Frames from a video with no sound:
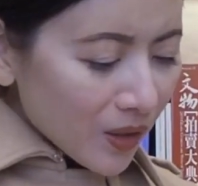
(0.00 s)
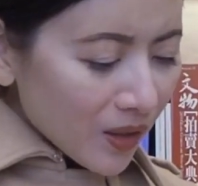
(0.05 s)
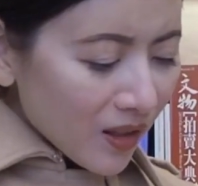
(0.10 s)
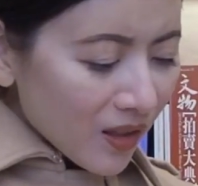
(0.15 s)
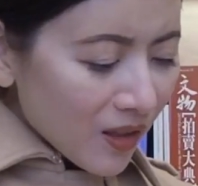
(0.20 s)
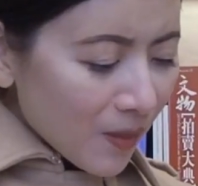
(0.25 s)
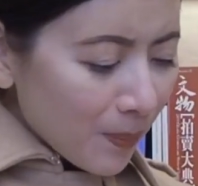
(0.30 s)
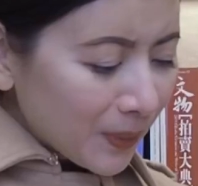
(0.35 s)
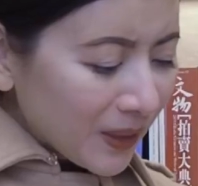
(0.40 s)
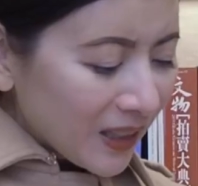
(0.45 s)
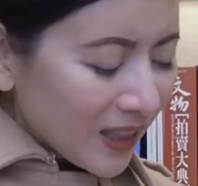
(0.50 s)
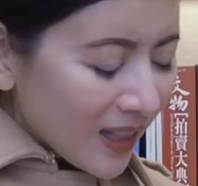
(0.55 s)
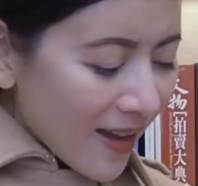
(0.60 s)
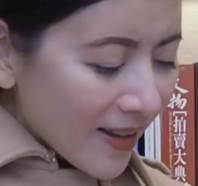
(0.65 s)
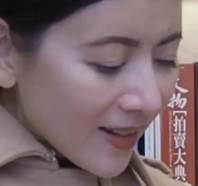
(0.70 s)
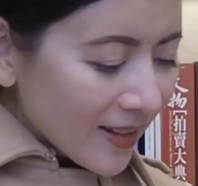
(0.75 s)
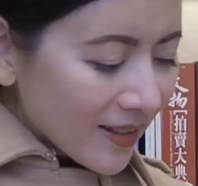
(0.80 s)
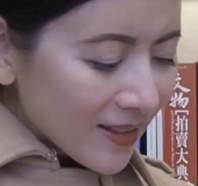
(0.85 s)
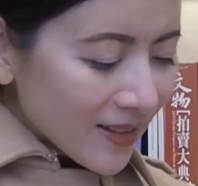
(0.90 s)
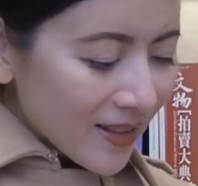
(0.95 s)
the
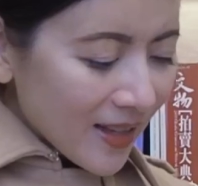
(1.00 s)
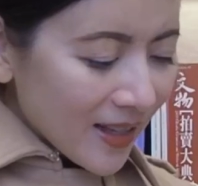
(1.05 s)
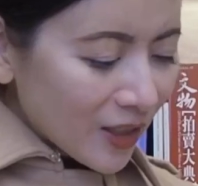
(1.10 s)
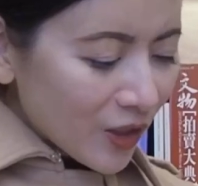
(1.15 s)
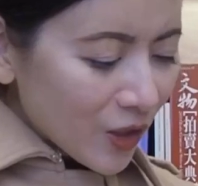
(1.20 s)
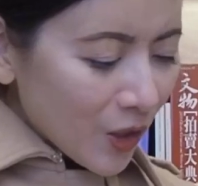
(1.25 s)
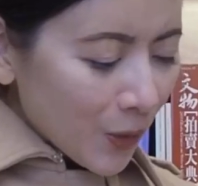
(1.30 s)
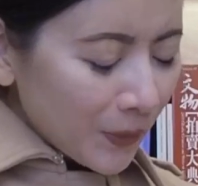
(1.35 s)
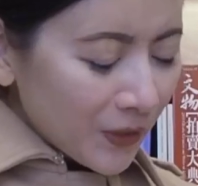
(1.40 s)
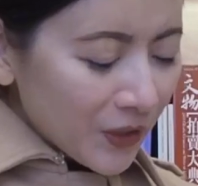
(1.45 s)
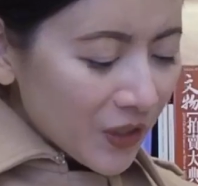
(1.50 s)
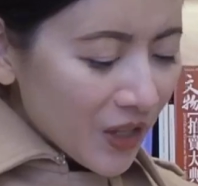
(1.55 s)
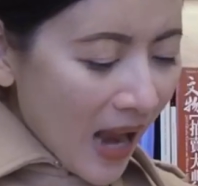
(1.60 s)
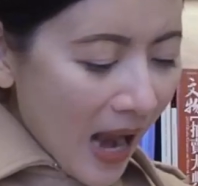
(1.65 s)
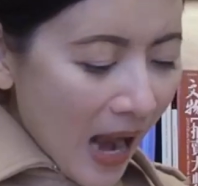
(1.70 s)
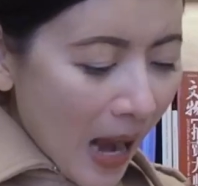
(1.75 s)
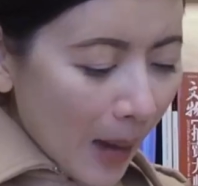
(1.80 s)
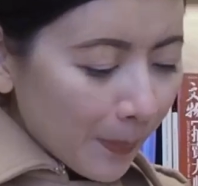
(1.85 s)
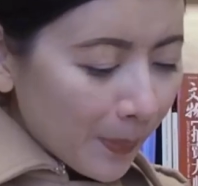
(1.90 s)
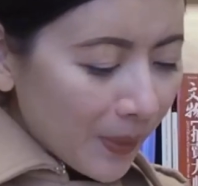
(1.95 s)
planet says is going to
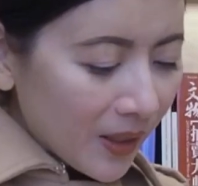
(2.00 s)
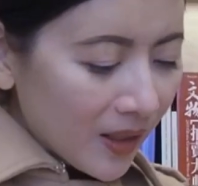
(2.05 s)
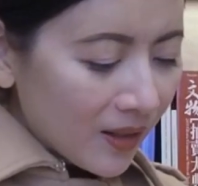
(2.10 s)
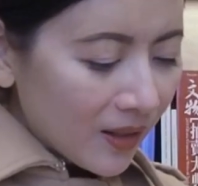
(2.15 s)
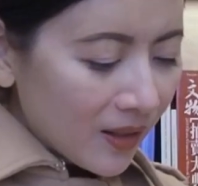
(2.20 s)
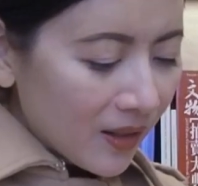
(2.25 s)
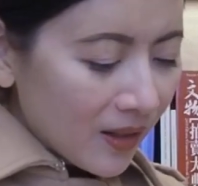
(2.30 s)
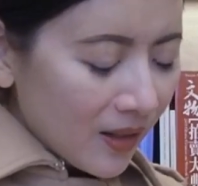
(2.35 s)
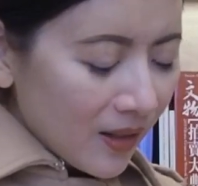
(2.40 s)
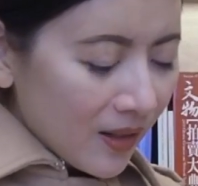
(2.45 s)
happen.